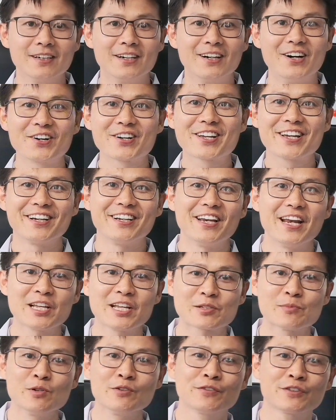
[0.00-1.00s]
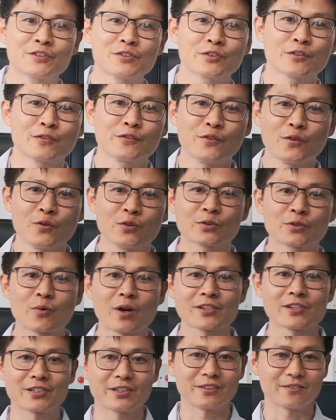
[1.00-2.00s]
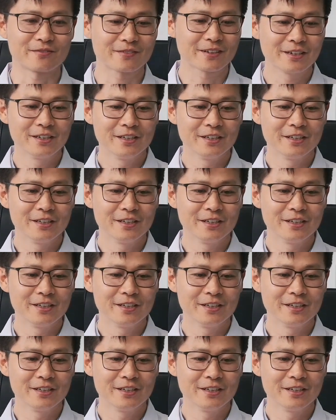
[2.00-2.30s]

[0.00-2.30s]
Okay, let's move to the fourth question.